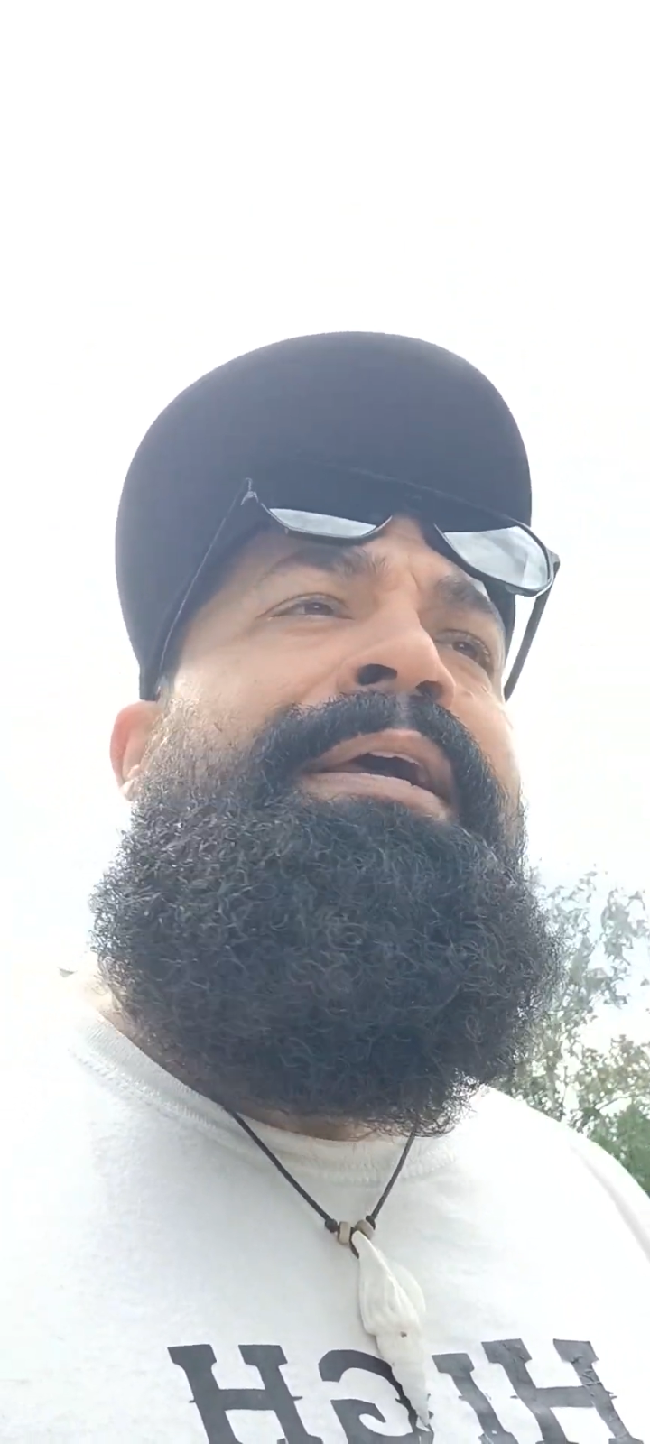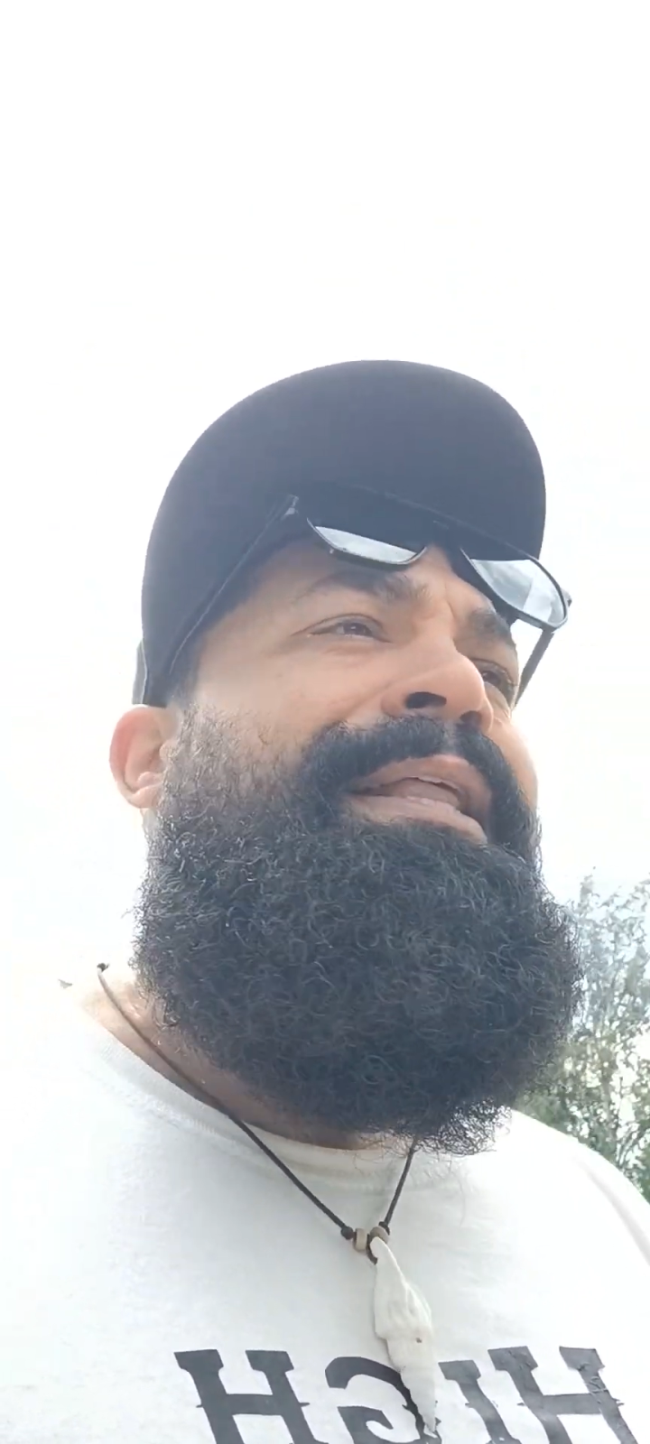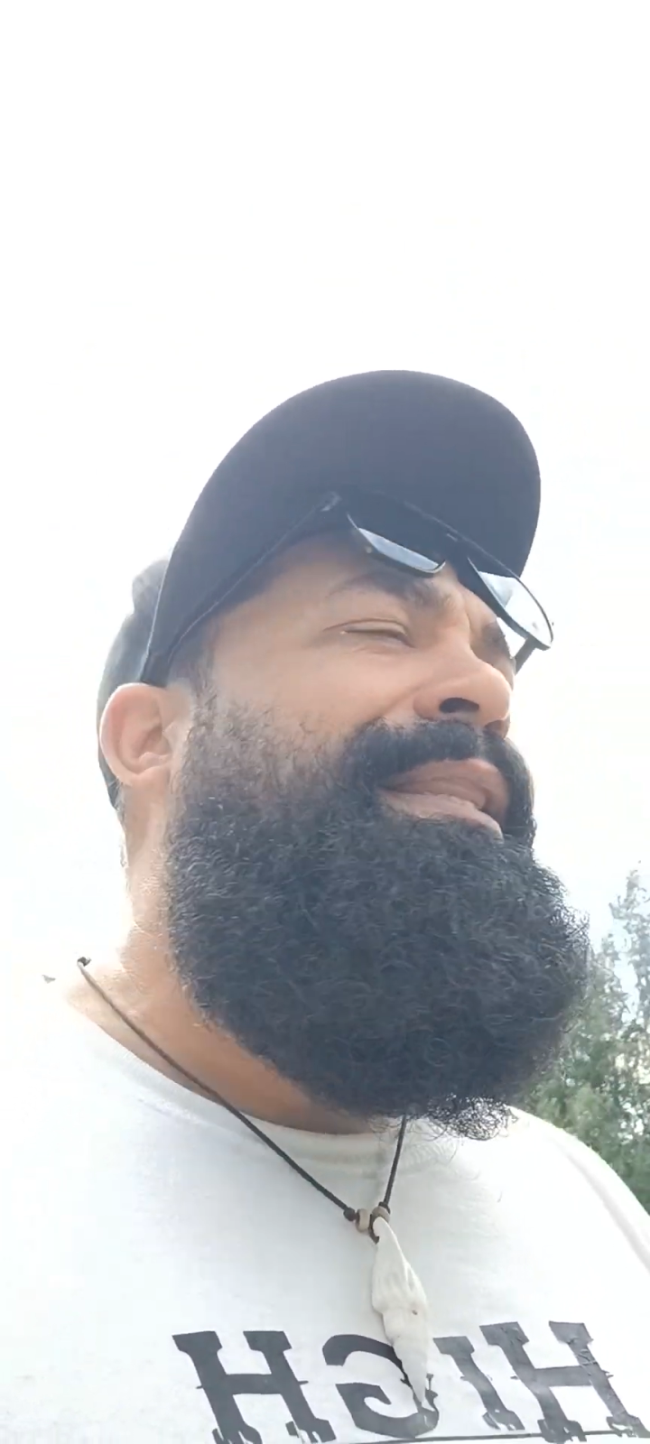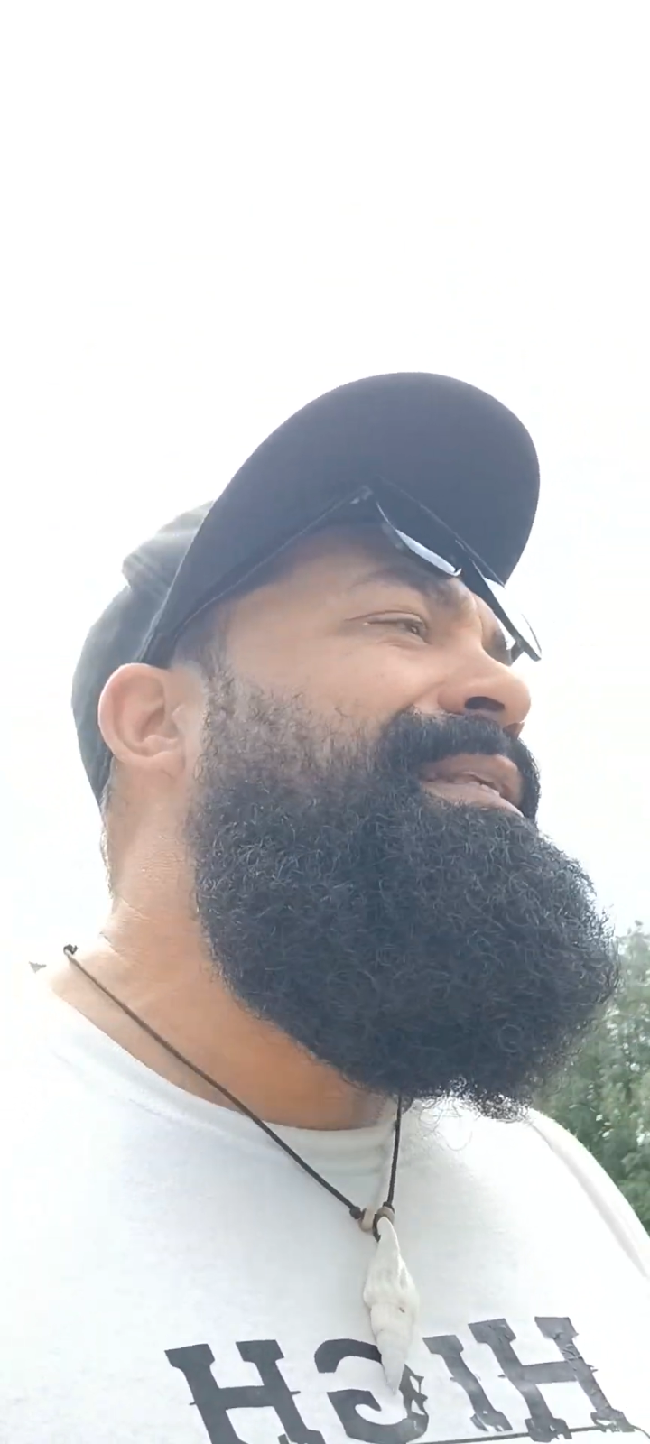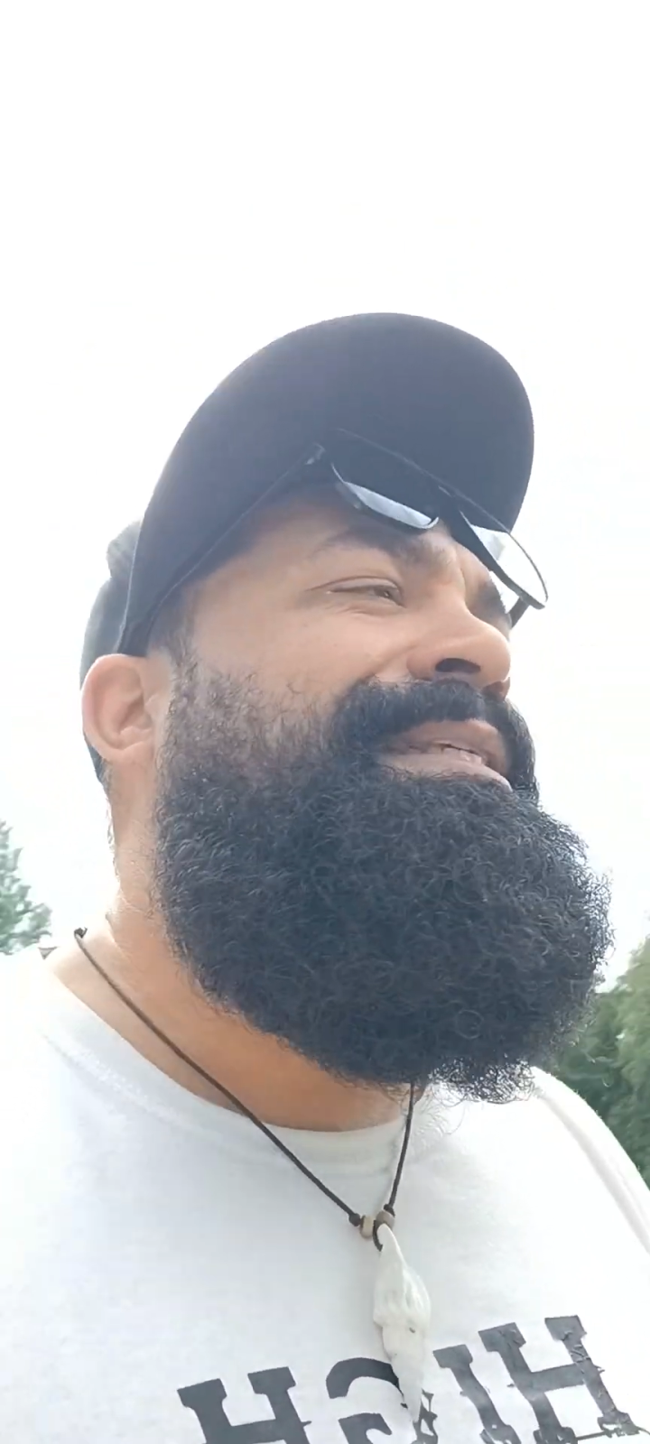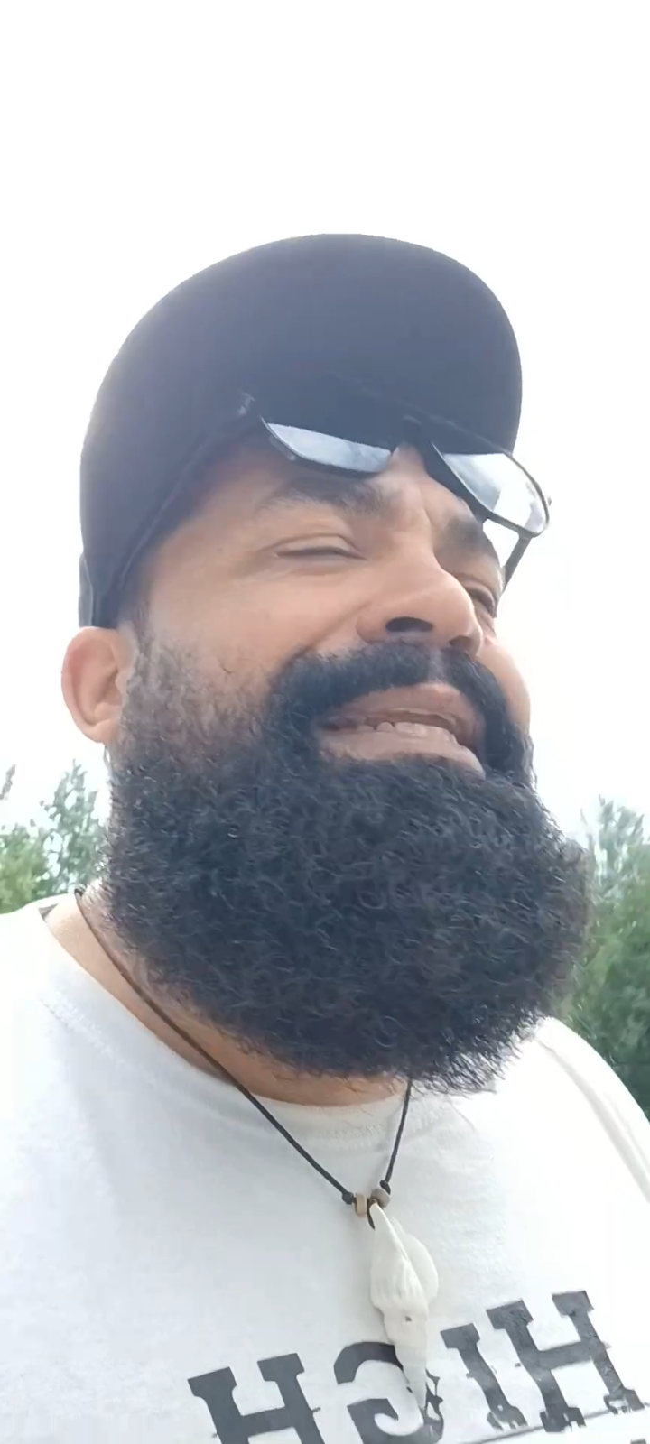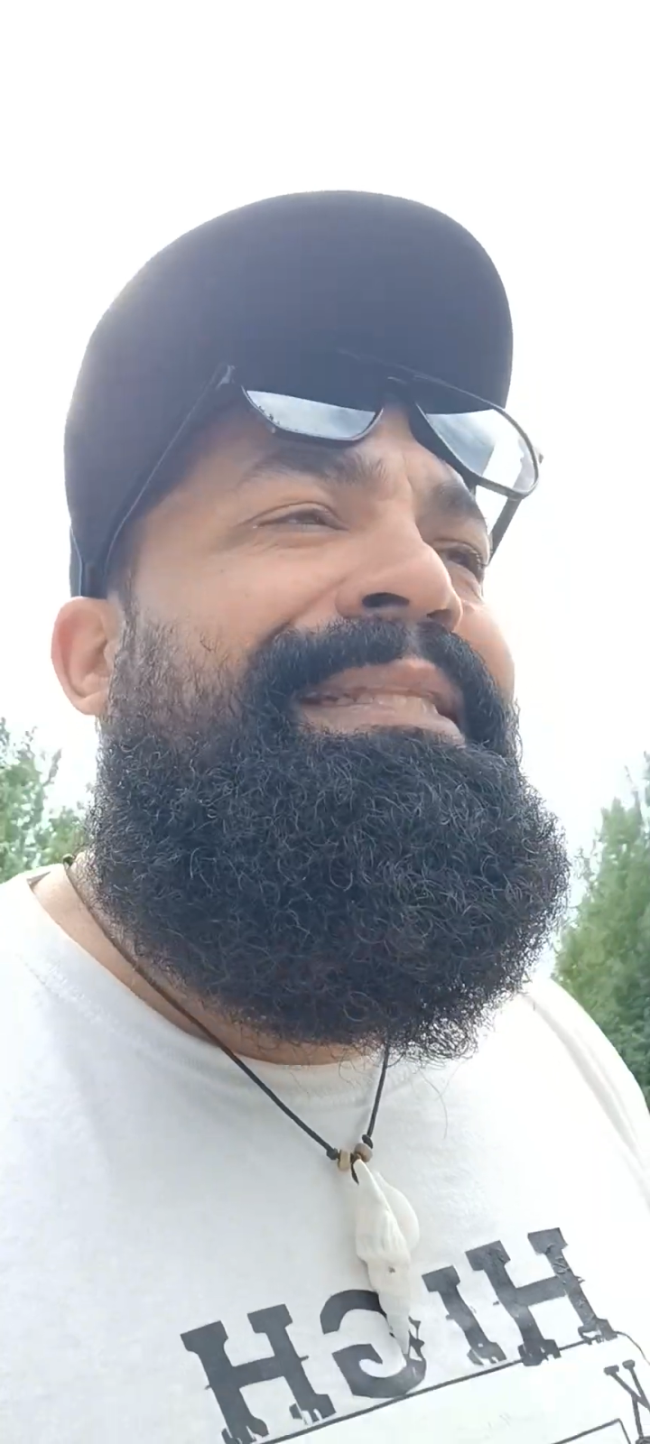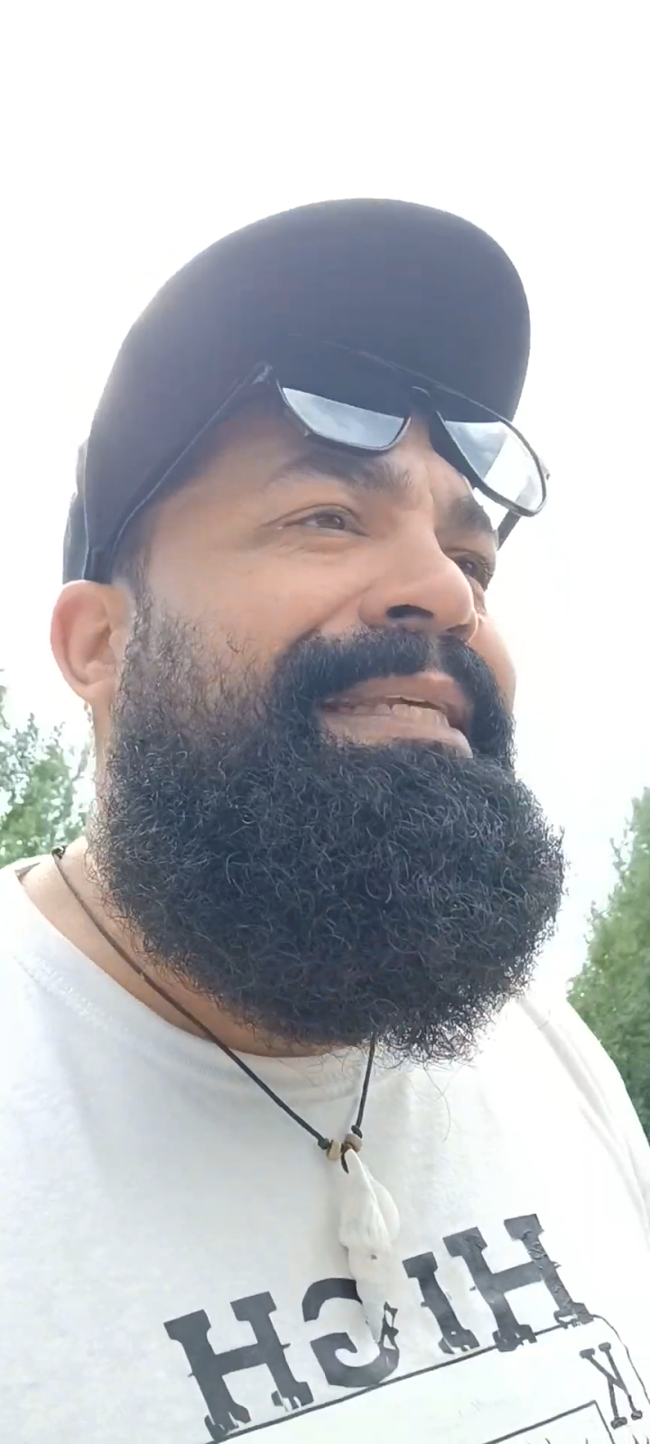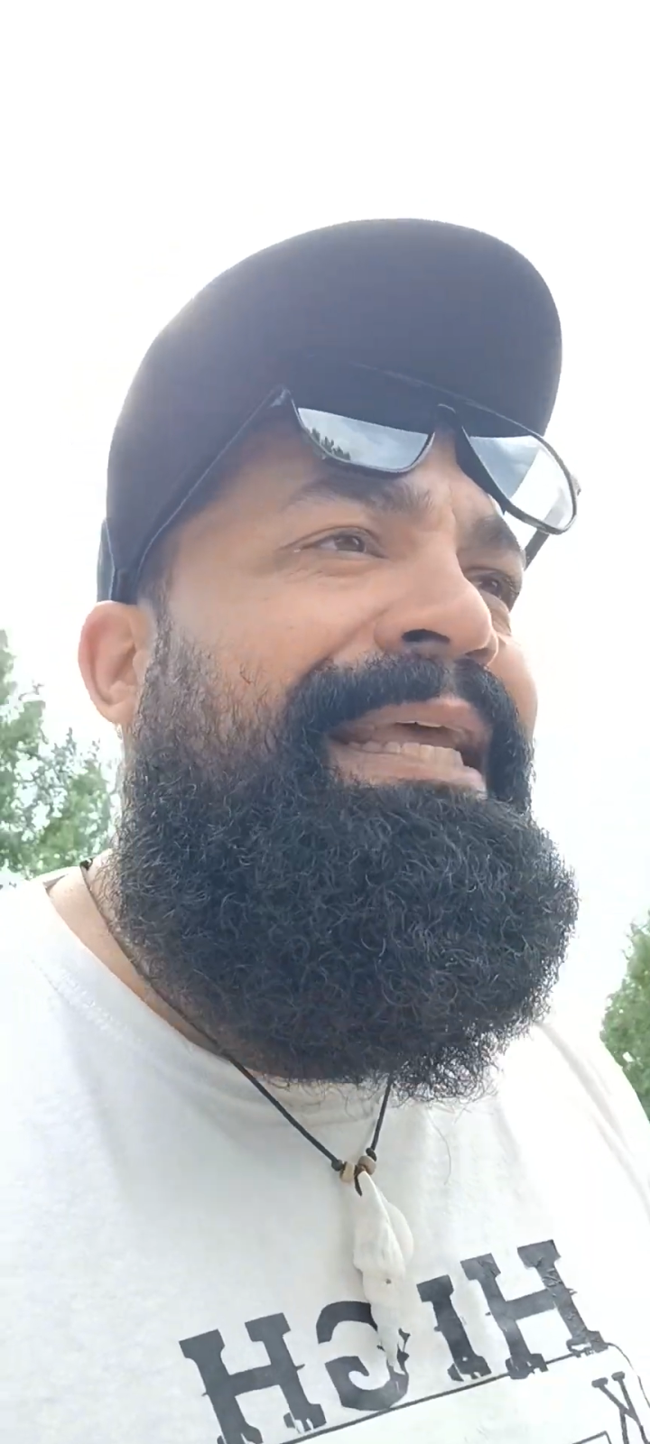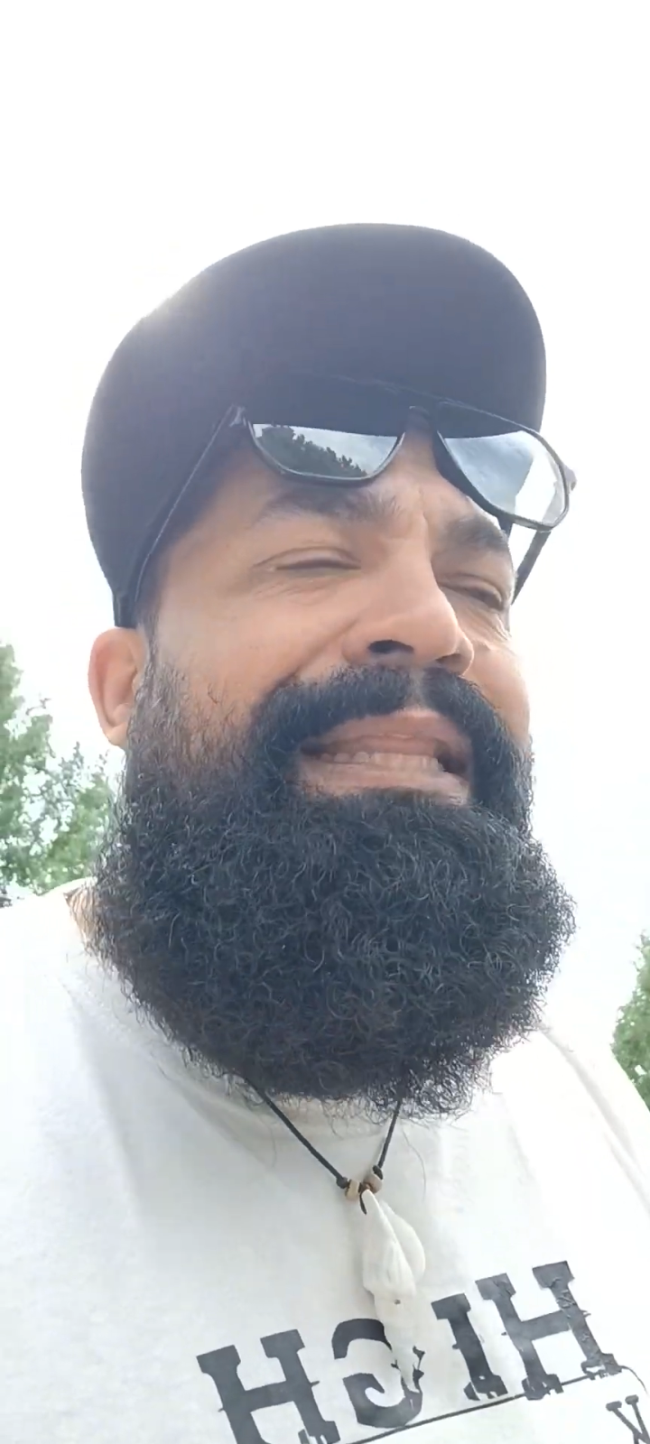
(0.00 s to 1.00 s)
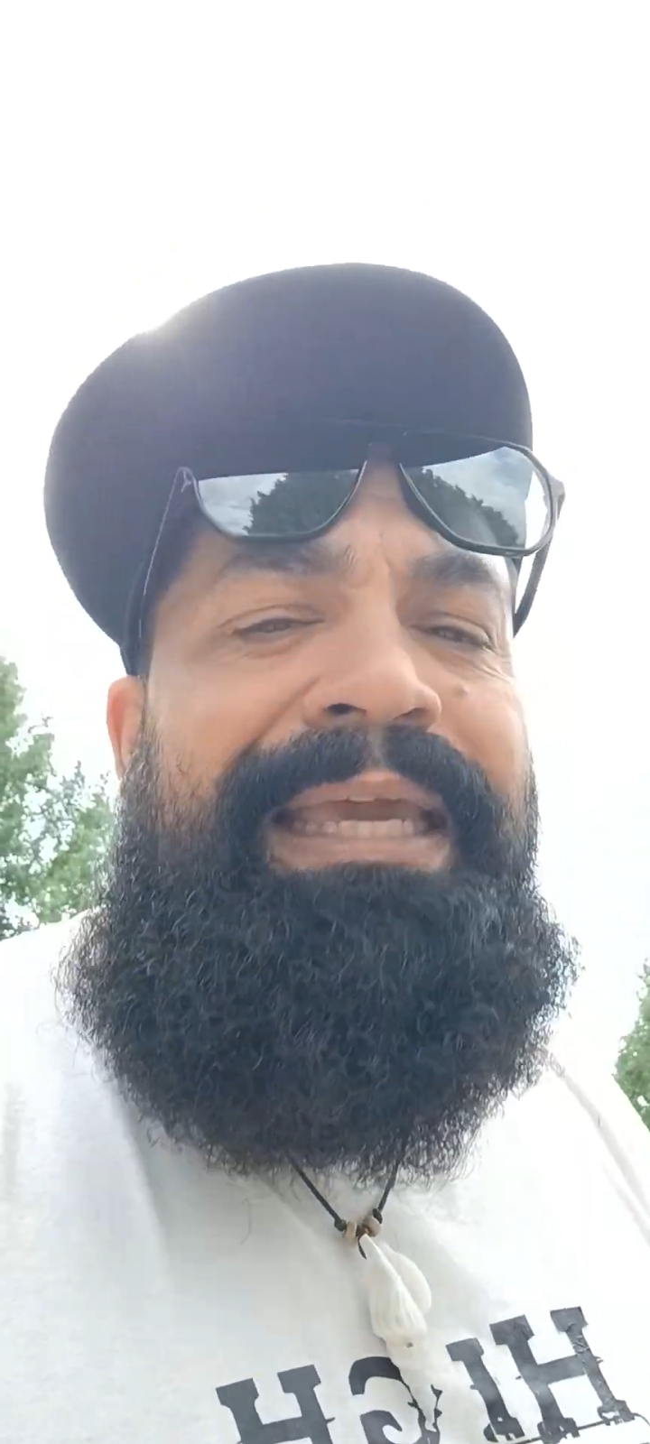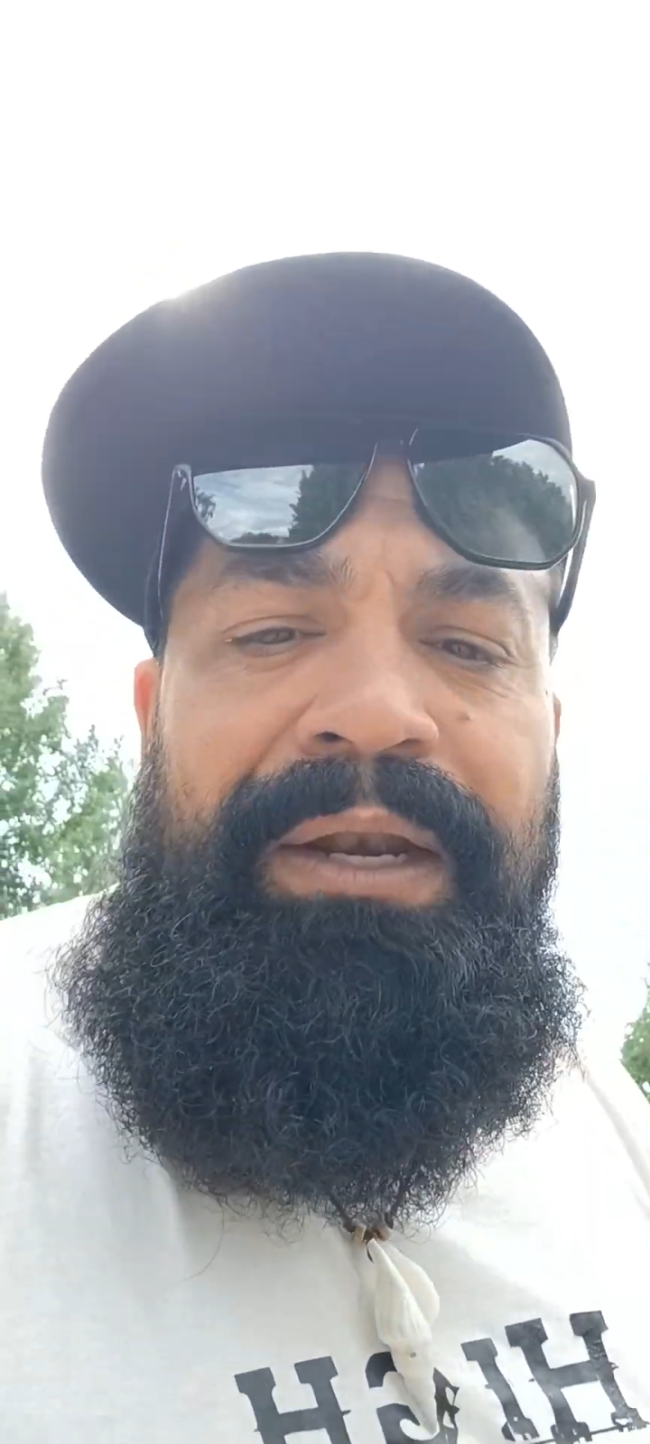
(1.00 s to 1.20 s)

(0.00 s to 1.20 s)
listen intently